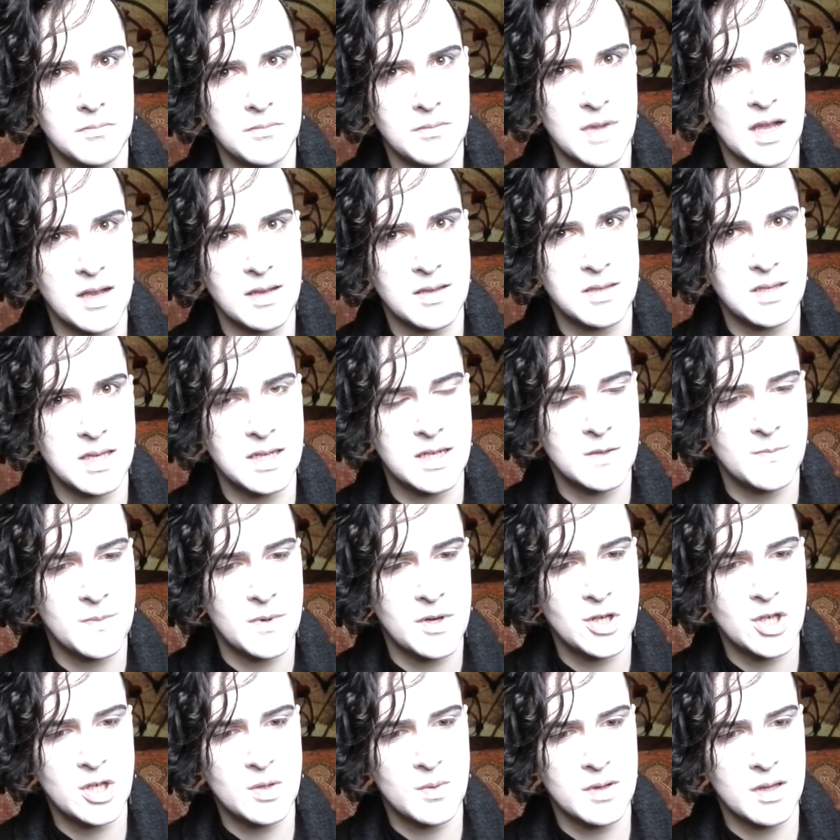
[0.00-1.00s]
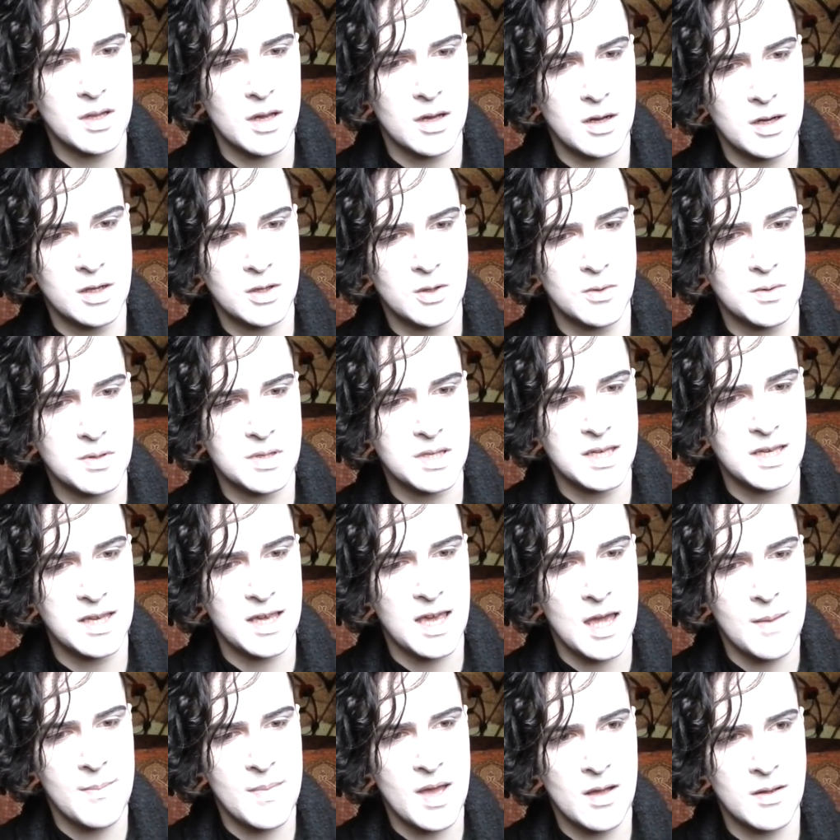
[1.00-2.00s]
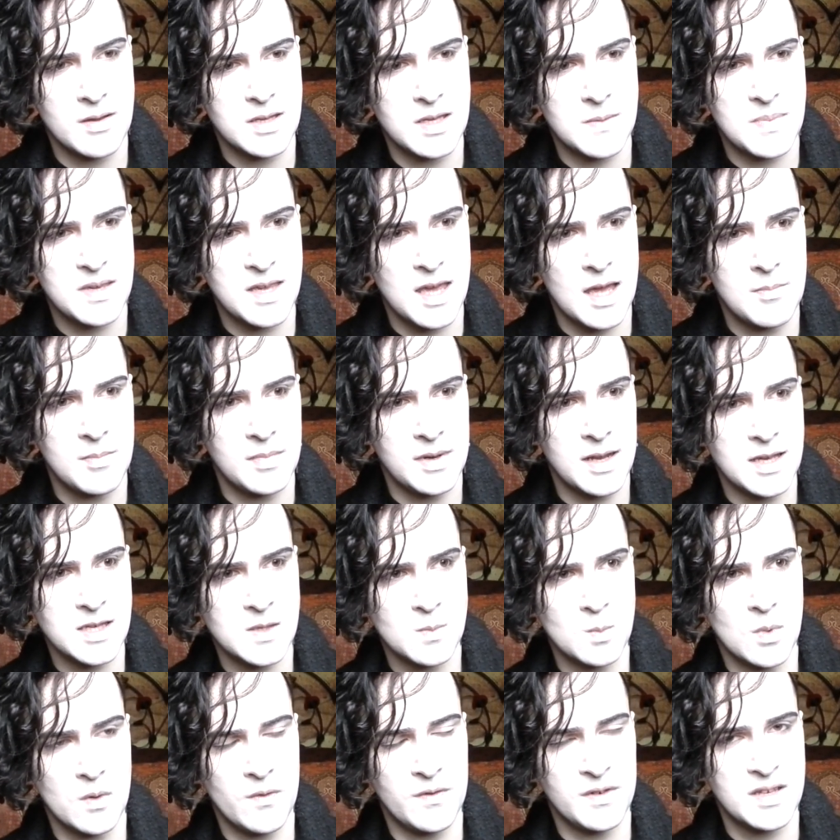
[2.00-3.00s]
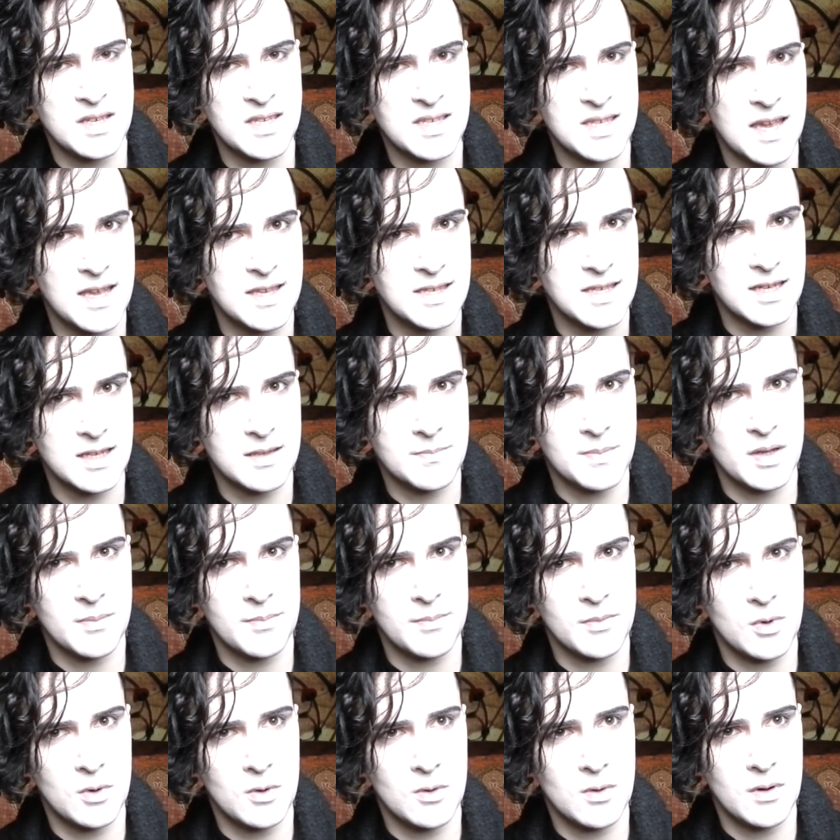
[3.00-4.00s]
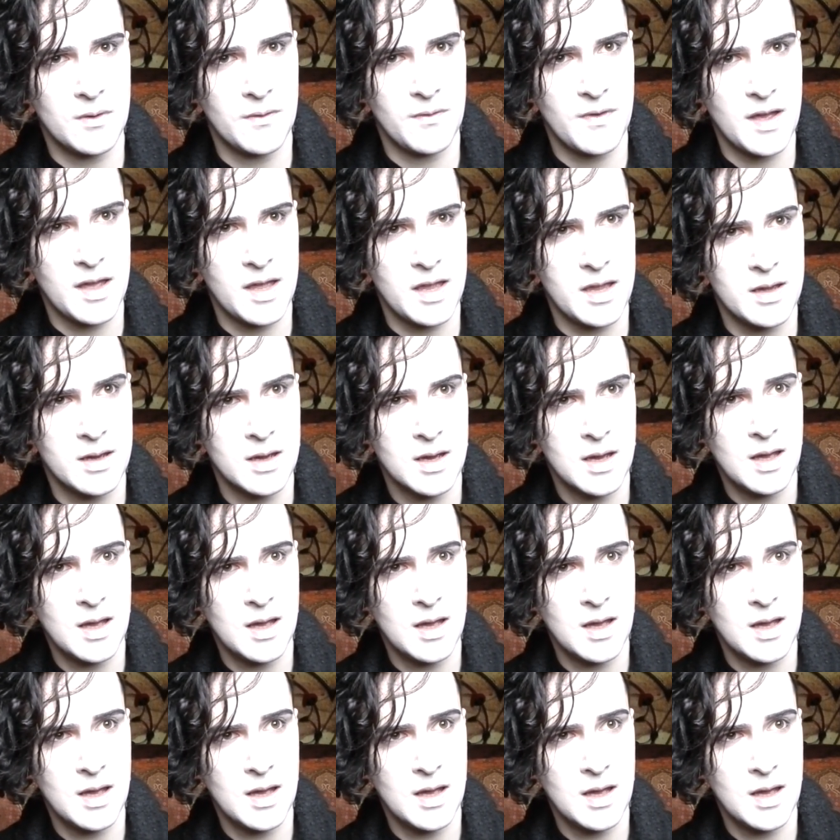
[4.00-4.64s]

that scene, especially when the hardcore scene came out. It became less more of an aesthetic, but more of a